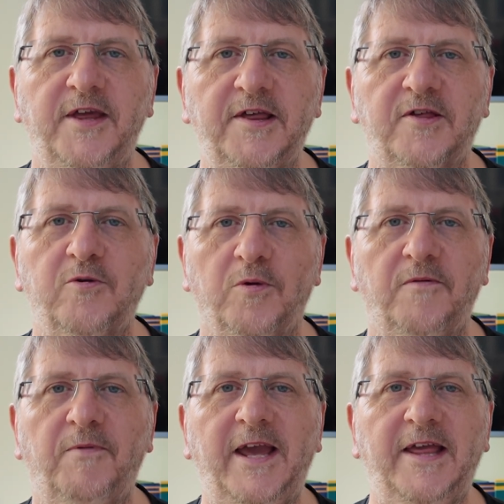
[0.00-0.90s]
These are sort
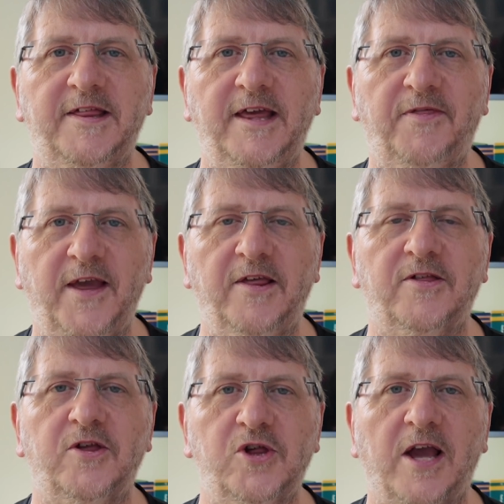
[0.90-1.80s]
of easy things
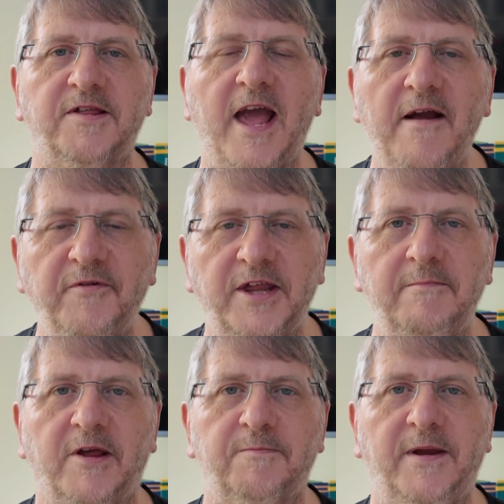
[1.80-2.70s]
to check. So
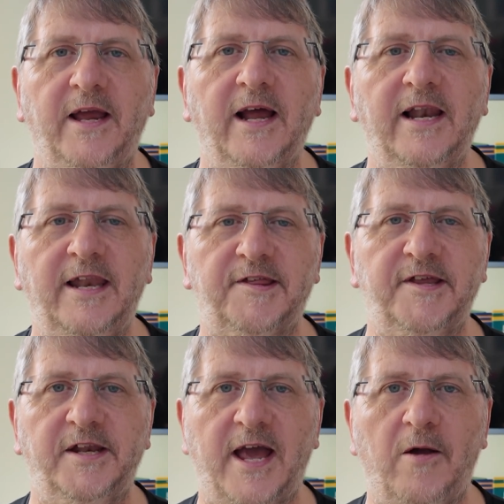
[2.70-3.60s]
everything must be
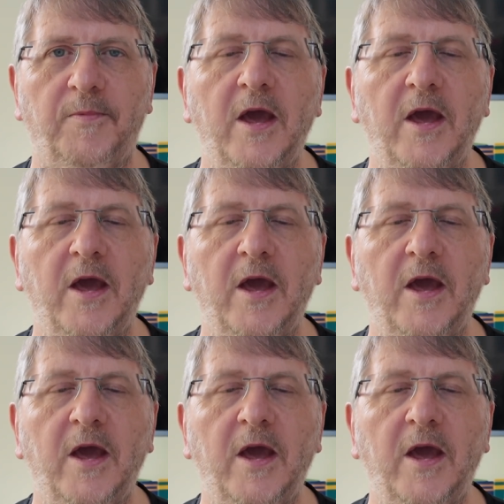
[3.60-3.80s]
listed out.